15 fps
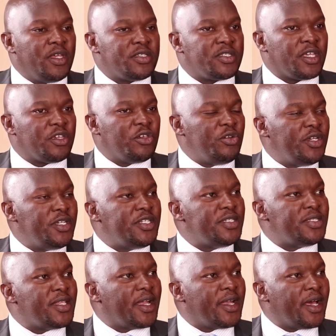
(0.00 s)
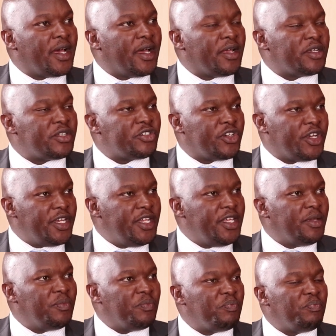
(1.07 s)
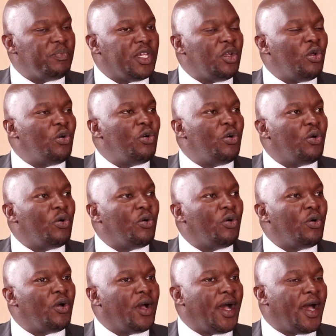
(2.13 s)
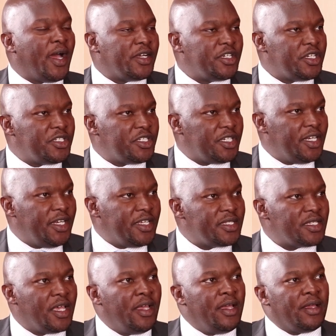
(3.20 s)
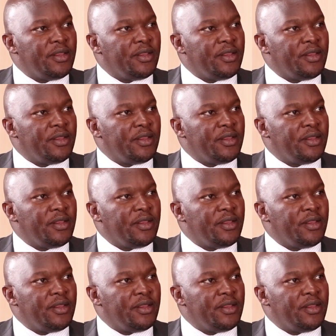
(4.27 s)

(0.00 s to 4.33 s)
securities that are trading below 100 shillings,